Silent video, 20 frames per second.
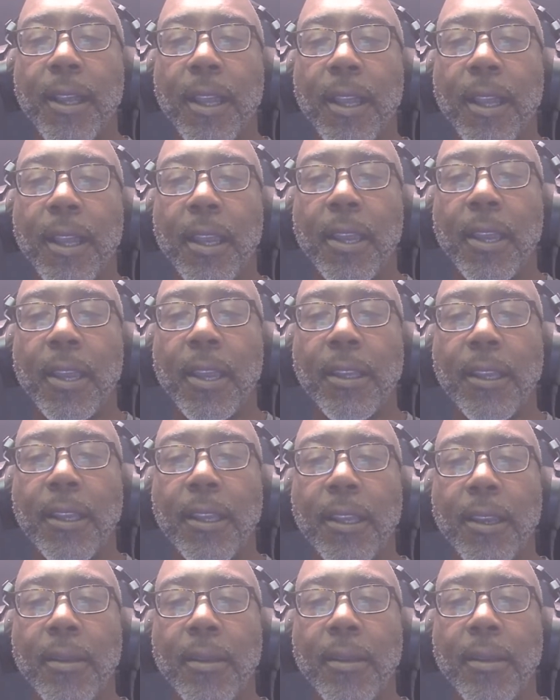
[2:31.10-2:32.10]
Add
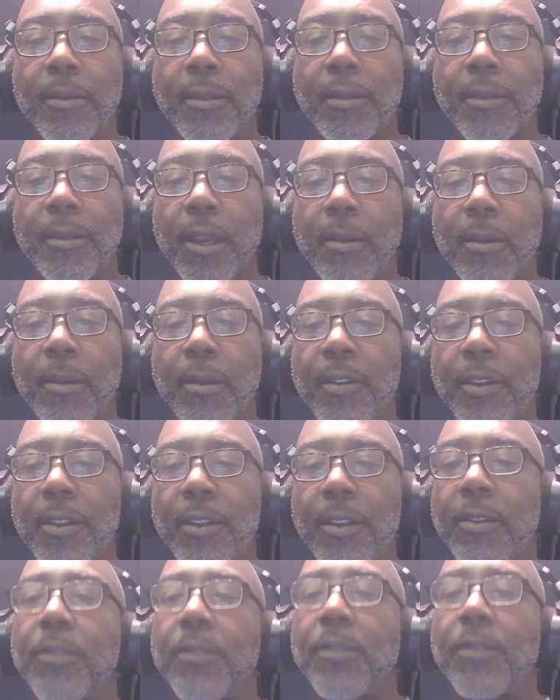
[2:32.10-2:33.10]
cam, stop
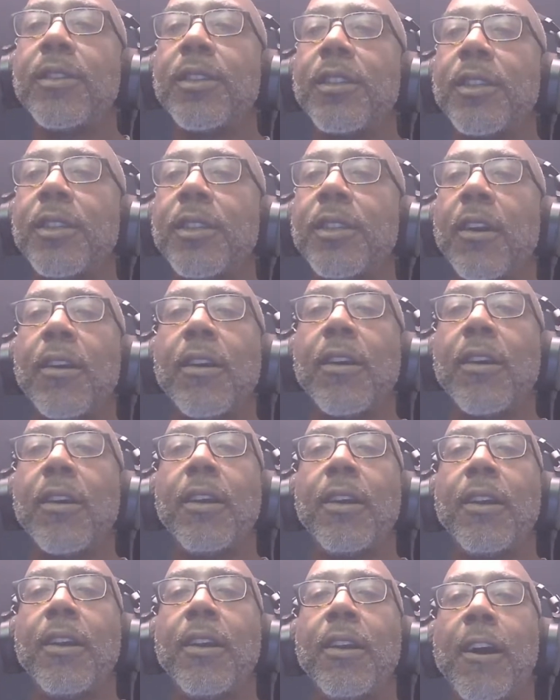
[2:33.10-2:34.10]
video, share.
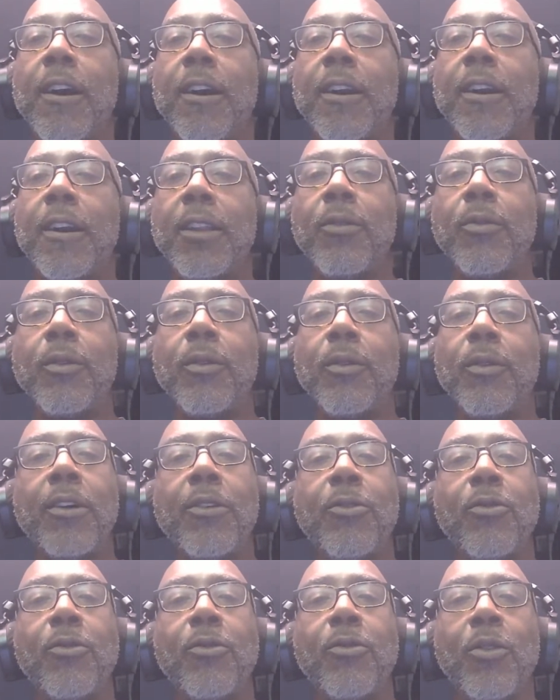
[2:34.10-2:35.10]
All right, anyway,
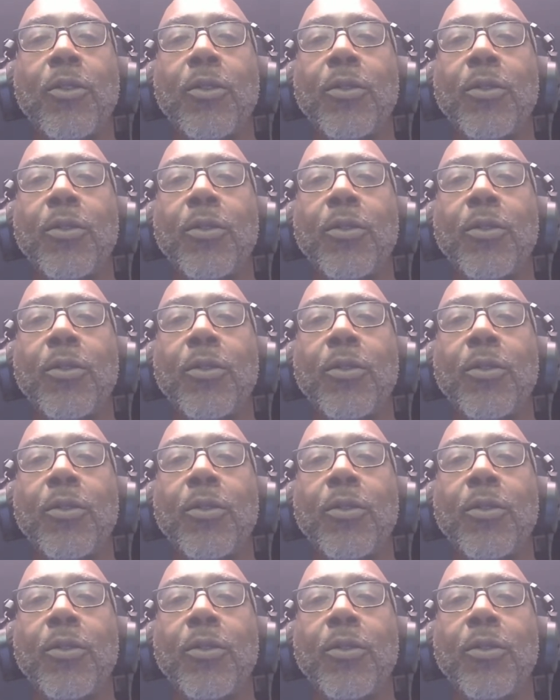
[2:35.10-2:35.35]
I'll roll